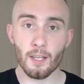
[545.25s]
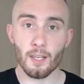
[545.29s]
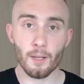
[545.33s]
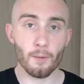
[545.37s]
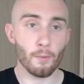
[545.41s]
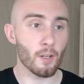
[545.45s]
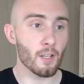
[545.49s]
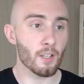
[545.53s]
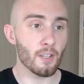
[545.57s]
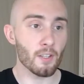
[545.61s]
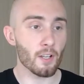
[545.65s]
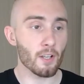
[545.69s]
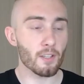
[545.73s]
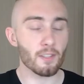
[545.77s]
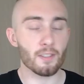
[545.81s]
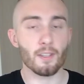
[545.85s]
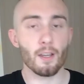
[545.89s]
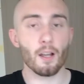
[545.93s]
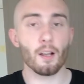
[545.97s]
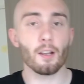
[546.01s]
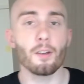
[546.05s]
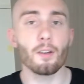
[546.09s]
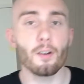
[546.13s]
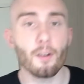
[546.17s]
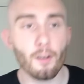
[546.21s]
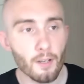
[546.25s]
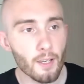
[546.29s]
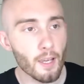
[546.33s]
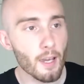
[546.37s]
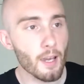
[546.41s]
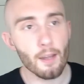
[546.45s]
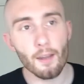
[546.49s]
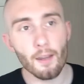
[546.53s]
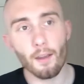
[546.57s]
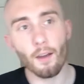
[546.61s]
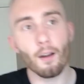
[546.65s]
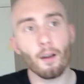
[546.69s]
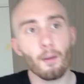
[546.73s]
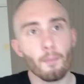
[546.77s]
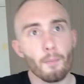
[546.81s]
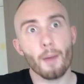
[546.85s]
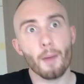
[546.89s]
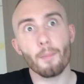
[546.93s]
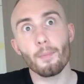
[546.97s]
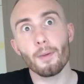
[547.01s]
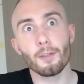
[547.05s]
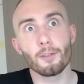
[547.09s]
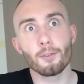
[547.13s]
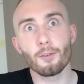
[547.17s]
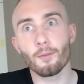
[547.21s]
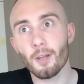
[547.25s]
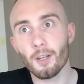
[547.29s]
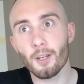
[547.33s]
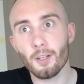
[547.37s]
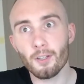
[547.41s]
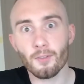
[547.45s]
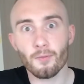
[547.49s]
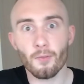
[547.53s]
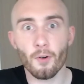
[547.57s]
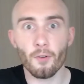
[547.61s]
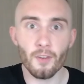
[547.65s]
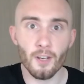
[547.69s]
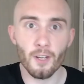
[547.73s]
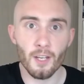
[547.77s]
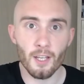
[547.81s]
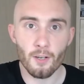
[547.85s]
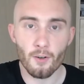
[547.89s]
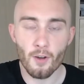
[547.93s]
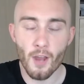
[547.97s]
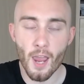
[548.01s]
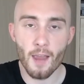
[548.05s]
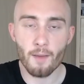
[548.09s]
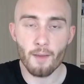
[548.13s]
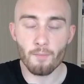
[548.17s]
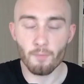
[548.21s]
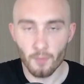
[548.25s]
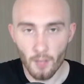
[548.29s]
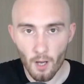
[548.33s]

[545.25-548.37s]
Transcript: You will not tell you, okay, maybe 2 minutes for video game.